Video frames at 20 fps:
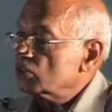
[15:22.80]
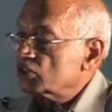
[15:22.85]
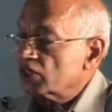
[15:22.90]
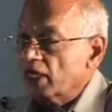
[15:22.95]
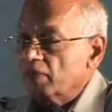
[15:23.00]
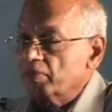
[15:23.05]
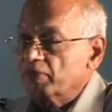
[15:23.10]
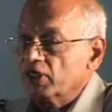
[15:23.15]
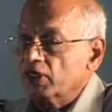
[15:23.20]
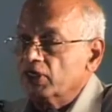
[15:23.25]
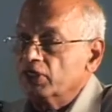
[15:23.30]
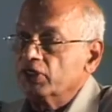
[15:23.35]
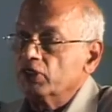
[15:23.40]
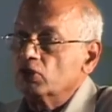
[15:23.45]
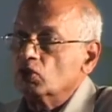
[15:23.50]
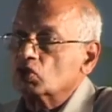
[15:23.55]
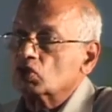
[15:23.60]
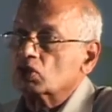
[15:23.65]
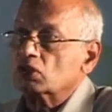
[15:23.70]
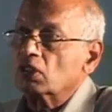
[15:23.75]
which can be
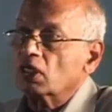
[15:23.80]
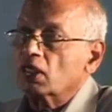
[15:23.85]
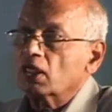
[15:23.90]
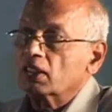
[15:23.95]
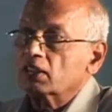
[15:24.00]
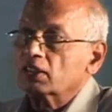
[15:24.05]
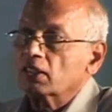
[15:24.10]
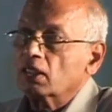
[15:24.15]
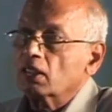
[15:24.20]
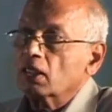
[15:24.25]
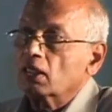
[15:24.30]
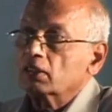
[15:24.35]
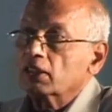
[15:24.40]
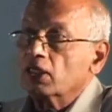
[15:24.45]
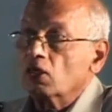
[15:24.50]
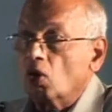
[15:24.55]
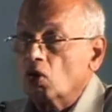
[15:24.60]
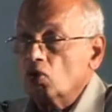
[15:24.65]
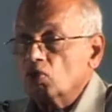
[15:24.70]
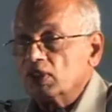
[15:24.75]
induced,
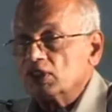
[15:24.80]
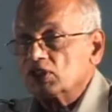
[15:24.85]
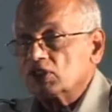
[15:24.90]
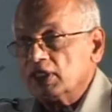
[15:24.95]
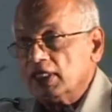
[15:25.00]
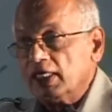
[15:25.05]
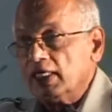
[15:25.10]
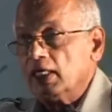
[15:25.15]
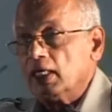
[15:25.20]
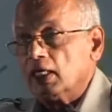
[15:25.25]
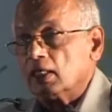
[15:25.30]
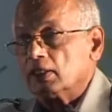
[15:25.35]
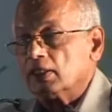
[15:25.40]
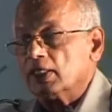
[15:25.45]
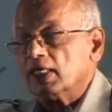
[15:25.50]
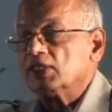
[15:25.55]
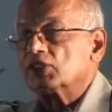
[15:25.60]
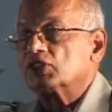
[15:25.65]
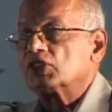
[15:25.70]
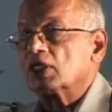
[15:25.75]
they always heal.
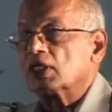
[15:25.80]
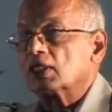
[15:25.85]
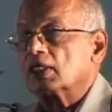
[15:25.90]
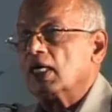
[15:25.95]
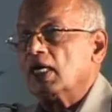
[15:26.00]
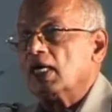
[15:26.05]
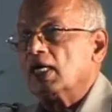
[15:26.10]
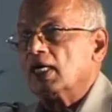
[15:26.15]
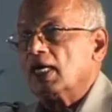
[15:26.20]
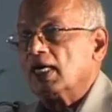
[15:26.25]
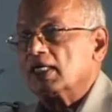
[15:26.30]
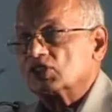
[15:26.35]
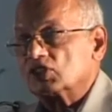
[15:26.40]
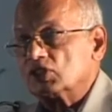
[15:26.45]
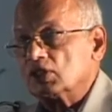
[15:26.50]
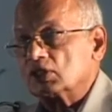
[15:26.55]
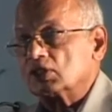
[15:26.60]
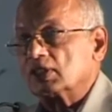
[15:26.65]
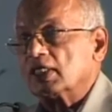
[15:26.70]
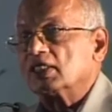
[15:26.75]
Nature has
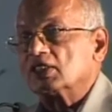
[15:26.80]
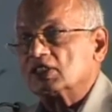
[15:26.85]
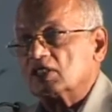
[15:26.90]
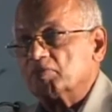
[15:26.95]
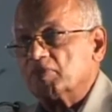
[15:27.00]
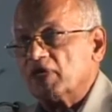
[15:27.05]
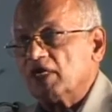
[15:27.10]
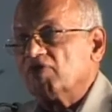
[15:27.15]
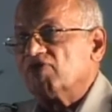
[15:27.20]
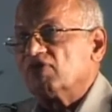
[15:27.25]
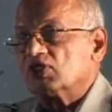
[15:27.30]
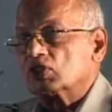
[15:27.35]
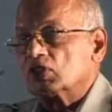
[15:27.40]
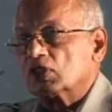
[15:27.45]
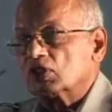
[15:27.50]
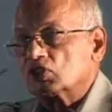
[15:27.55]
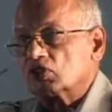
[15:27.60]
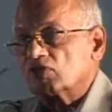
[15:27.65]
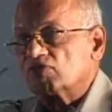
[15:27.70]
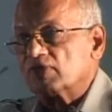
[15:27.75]
this, that is the
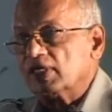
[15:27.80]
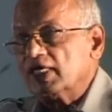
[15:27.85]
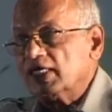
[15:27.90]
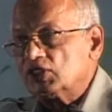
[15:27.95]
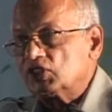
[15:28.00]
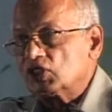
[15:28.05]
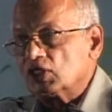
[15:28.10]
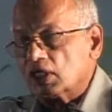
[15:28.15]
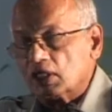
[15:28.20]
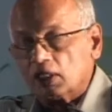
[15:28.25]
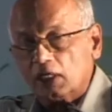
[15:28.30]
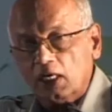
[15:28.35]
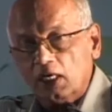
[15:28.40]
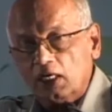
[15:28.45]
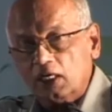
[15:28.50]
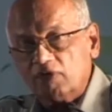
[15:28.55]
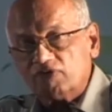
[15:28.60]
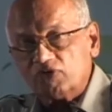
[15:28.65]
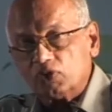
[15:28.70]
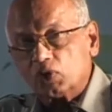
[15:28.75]
beneficence of nature.
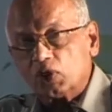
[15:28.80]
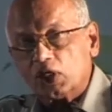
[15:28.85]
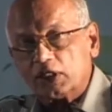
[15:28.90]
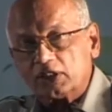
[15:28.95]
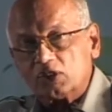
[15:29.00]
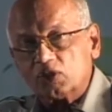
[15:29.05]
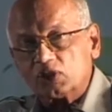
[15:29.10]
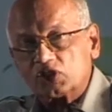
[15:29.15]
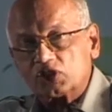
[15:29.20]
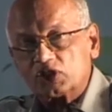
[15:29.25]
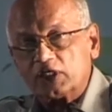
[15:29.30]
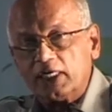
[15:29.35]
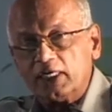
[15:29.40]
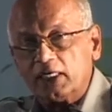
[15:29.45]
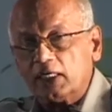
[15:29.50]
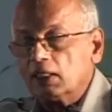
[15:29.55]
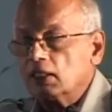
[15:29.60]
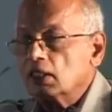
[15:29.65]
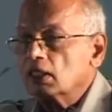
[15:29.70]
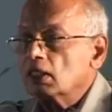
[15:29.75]
If you cut your
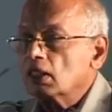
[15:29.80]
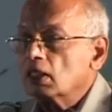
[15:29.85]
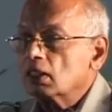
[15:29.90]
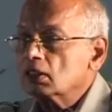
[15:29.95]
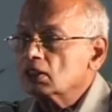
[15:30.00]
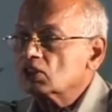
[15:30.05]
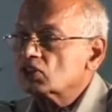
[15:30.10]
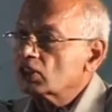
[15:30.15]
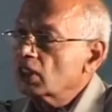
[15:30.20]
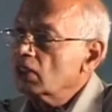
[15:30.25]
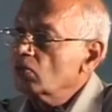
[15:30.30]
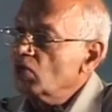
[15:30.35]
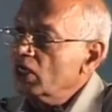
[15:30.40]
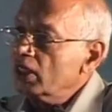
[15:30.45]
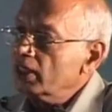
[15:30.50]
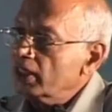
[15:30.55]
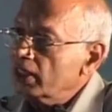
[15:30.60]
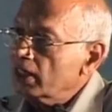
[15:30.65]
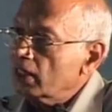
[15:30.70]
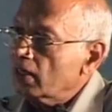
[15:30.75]
skin, the skin
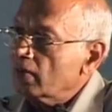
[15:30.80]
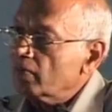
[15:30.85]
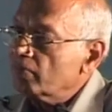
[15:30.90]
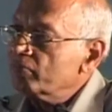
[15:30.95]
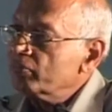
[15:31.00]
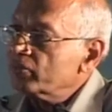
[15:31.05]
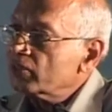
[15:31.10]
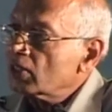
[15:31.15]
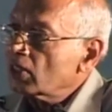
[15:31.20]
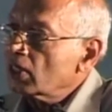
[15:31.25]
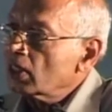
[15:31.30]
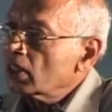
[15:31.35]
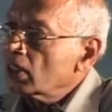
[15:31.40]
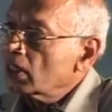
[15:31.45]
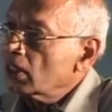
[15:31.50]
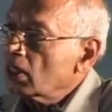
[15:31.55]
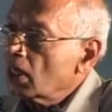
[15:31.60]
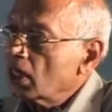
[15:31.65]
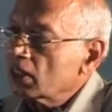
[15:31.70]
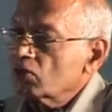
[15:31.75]
will heal.
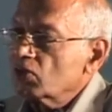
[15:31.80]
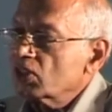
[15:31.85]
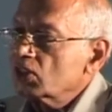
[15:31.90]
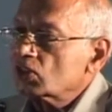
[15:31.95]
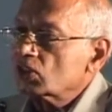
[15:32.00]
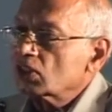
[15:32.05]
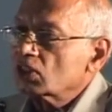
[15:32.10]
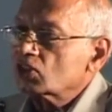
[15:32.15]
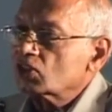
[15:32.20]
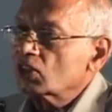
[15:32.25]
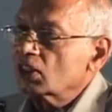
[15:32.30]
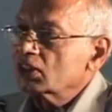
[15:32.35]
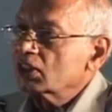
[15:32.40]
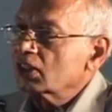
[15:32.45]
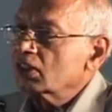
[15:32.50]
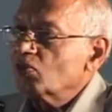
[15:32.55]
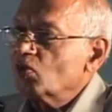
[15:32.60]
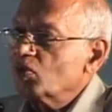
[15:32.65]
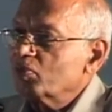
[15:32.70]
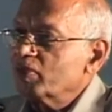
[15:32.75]
Otherwise,
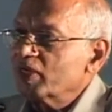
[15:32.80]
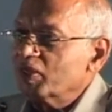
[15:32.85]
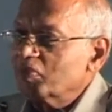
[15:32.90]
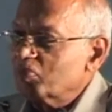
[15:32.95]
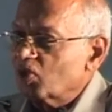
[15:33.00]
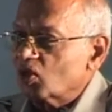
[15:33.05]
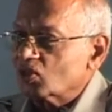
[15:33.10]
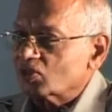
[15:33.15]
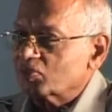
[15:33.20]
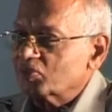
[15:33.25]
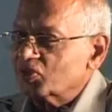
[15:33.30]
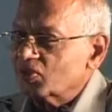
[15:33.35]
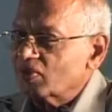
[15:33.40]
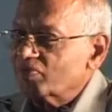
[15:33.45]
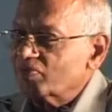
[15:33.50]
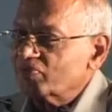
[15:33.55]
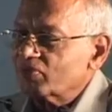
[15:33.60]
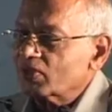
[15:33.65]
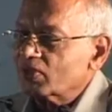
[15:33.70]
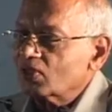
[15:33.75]
surgery would be impossible.
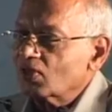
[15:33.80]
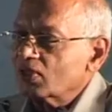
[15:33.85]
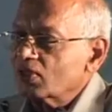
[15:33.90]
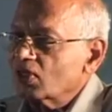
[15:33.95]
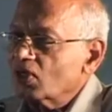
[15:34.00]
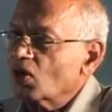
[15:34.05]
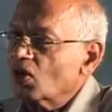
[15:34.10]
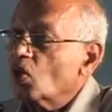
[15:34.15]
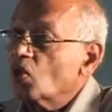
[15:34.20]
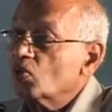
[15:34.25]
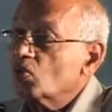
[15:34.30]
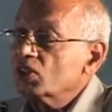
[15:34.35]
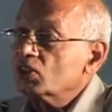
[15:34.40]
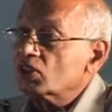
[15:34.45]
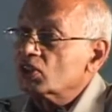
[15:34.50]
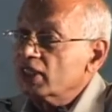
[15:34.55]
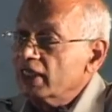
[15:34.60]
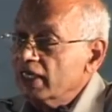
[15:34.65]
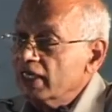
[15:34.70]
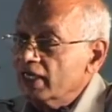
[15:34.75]
They're
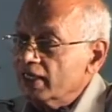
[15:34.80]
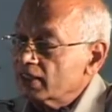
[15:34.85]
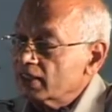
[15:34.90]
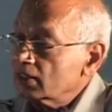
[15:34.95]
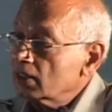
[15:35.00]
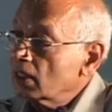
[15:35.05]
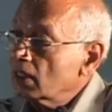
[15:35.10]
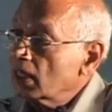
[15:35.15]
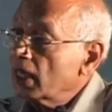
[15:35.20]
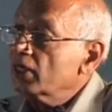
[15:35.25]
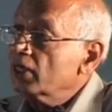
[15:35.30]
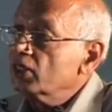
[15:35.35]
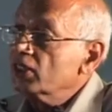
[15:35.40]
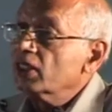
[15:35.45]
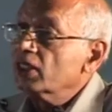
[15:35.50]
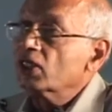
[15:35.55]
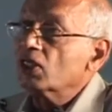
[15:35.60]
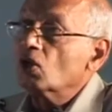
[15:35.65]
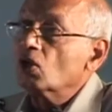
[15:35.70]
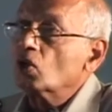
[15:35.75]
always healing. And
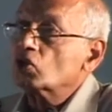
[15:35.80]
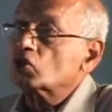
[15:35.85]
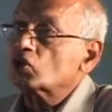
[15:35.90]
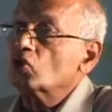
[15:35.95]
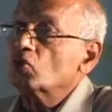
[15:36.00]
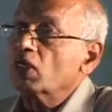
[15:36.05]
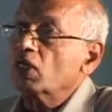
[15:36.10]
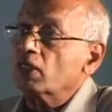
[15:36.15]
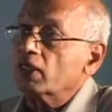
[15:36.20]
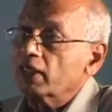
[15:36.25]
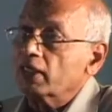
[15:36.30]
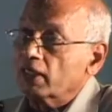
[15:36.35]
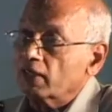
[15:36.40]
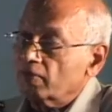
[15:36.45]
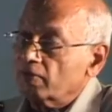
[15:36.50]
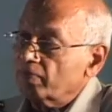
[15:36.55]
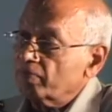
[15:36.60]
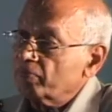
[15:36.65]
DNA also will heal.